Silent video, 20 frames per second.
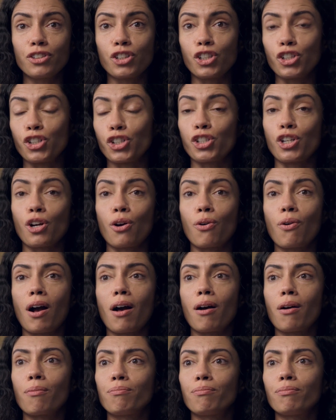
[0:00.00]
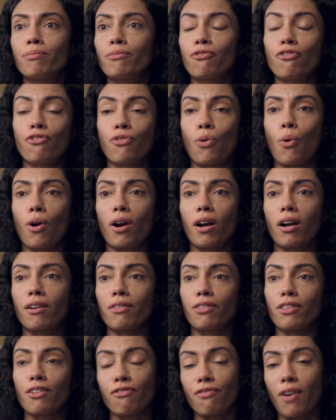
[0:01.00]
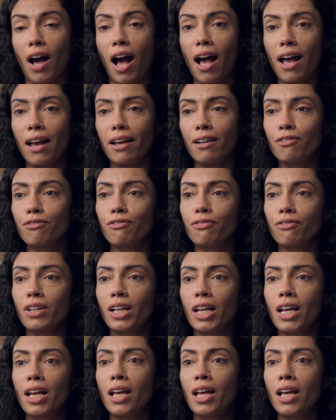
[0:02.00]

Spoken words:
to show up for the 5